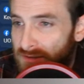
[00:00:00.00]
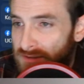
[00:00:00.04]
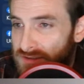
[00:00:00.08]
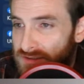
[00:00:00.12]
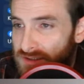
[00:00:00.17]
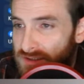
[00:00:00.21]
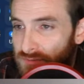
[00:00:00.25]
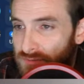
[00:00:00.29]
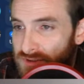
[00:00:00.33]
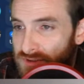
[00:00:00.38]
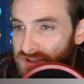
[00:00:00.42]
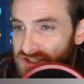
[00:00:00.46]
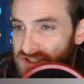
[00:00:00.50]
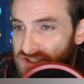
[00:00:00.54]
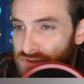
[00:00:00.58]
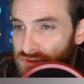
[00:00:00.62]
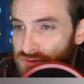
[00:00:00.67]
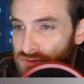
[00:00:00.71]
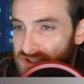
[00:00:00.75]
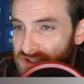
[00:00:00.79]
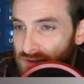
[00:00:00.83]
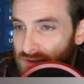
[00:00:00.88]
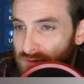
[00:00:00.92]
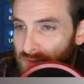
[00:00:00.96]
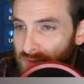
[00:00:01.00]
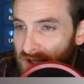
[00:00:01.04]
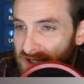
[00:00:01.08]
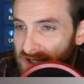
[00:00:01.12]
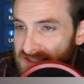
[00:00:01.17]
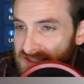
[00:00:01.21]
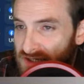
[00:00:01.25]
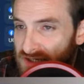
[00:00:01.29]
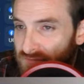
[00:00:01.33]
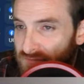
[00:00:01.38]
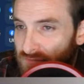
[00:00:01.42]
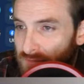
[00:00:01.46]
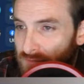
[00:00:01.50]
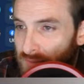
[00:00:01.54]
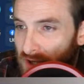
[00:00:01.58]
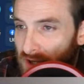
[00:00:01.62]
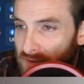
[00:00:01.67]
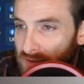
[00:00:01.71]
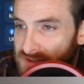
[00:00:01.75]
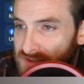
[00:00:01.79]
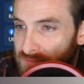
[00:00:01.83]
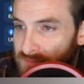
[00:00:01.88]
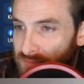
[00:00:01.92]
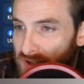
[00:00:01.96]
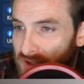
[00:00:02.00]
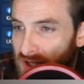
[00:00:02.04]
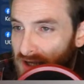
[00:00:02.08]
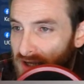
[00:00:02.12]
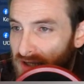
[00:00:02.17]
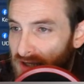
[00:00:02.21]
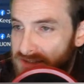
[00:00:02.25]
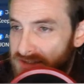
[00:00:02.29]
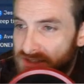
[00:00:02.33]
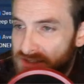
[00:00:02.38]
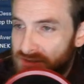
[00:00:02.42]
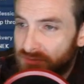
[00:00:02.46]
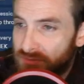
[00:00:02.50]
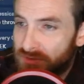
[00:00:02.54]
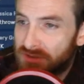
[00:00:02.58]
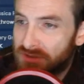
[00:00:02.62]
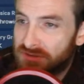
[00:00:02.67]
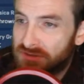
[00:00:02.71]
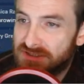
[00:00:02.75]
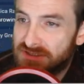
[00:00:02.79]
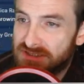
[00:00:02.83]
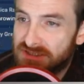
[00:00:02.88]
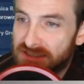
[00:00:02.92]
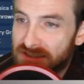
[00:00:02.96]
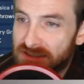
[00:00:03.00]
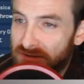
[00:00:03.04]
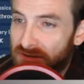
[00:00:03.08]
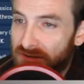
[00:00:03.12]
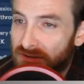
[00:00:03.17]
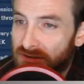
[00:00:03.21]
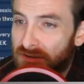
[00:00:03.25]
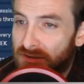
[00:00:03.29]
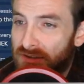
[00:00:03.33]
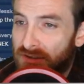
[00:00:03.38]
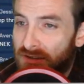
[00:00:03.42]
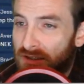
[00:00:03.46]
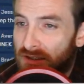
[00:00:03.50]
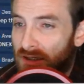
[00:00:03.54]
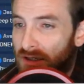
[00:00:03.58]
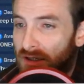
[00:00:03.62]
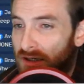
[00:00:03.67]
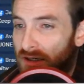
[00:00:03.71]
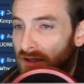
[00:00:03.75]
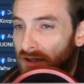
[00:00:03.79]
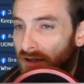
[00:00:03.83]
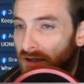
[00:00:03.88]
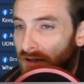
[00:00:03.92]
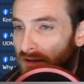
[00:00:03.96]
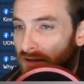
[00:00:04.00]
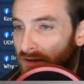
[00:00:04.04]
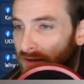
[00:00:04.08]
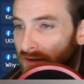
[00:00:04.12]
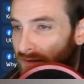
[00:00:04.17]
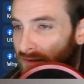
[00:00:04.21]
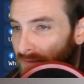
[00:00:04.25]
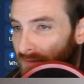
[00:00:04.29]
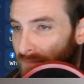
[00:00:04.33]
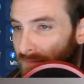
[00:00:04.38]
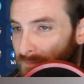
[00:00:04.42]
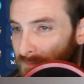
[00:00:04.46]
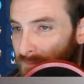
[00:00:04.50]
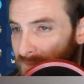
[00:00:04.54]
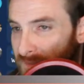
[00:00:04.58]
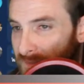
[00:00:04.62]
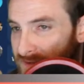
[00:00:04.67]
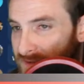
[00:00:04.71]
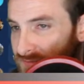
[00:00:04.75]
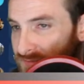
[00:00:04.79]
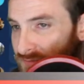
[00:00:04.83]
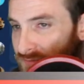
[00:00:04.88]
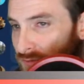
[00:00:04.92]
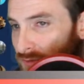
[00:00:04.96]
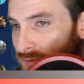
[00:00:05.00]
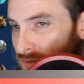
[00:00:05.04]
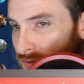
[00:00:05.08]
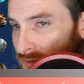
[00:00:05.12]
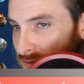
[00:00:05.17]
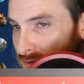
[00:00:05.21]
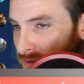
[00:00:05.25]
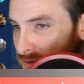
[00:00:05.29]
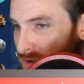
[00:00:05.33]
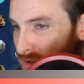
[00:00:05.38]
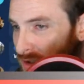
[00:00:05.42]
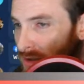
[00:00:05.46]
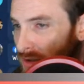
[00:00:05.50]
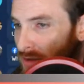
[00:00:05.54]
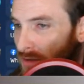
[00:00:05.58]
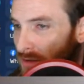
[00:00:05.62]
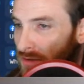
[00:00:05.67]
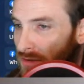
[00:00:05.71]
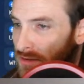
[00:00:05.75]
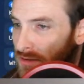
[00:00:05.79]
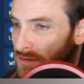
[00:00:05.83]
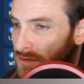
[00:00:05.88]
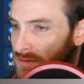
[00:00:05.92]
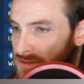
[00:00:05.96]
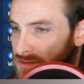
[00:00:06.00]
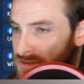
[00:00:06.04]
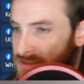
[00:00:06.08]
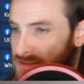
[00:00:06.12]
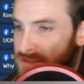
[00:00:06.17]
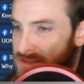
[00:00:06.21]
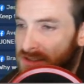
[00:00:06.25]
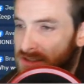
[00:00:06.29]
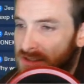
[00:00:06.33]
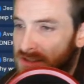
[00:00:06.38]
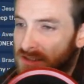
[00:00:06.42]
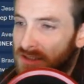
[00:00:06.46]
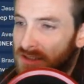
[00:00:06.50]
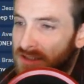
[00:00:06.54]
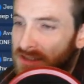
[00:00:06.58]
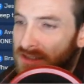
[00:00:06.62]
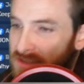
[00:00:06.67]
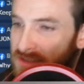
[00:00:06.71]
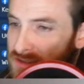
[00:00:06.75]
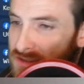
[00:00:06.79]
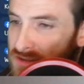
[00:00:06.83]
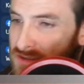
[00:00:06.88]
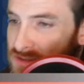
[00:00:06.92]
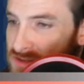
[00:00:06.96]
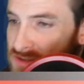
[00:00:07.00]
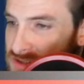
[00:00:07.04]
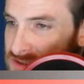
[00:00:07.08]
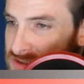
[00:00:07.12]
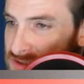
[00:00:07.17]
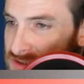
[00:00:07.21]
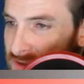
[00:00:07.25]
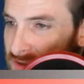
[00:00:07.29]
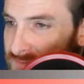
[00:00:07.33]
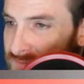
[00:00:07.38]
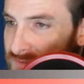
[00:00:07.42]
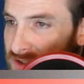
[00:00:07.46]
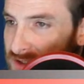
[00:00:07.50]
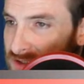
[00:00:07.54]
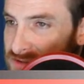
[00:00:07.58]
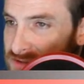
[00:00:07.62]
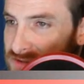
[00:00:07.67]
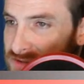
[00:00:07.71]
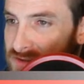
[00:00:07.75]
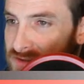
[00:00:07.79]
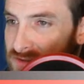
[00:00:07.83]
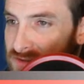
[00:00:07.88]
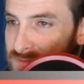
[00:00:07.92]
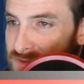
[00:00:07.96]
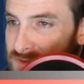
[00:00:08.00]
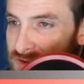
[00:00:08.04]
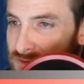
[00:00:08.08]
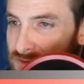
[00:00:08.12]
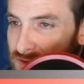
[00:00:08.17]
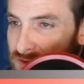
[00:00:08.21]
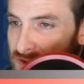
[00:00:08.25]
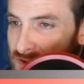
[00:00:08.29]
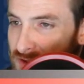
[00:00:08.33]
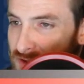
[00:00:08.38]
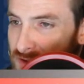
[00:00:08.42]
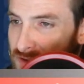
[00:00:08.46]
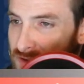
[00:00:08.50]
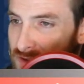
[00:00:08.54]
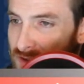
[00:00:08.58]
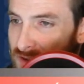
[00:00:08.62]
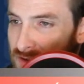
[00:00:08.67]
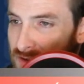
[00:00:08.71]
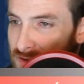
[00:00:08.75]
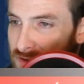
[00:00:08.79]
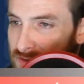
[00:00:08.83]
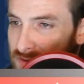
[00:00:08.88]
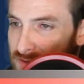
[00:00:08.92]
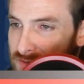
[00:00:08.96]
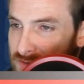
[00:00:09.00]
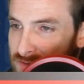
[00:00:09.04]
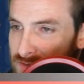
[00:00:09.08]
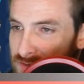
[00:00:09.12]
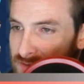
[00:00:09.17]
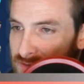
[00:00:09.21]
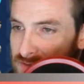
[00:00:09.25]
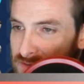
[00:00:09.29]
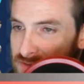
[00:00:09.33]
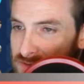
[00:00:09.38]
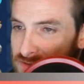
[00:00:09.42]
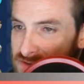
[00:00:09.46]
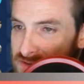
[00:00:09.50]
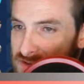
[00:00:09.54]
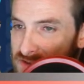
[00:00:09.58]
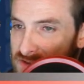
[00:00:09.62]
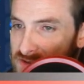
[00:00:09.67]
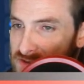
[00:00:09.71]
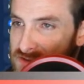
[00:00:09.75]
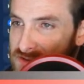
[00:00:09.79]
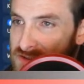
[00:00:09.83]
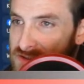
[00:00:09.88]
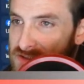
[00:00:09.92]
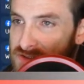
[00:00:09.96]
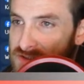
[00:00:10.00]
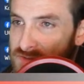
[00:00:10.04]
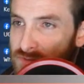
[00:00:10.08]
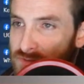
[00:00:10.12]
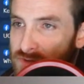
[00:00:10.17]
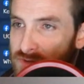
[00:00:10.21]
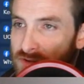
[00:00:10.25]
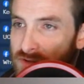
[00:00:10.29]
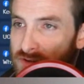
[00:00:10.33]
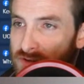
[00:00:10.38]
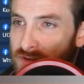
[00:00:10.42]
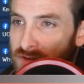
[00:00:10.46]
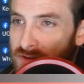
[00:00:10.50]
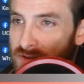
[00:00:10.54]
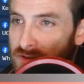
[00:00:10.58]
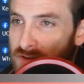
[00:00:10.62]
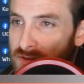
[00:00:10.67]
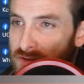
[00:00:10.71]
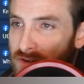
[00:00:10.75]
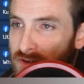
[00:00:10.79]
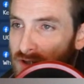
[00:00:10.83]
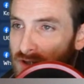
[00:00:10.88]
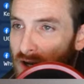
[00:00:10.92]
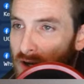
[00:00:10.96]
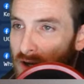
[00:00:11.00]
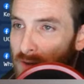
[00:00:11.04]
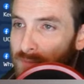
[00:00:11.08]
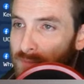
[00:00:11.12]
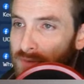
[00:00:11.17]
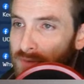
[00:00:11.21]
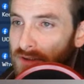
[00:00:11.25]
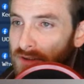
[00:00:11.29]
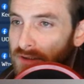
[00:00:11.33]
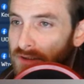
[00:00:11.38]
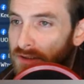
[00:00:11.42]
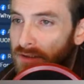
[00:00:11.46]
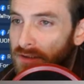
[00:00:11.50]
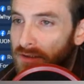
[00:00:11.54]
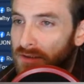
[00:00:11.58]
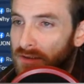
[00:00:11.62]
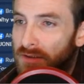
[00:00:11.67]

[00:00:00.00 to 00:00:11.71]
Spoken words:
So it reaches new deal with Panasonic for battery supply. It's a 3-year deal for cars. Good stuff, actually. Let me go ahead and find this one. Copy.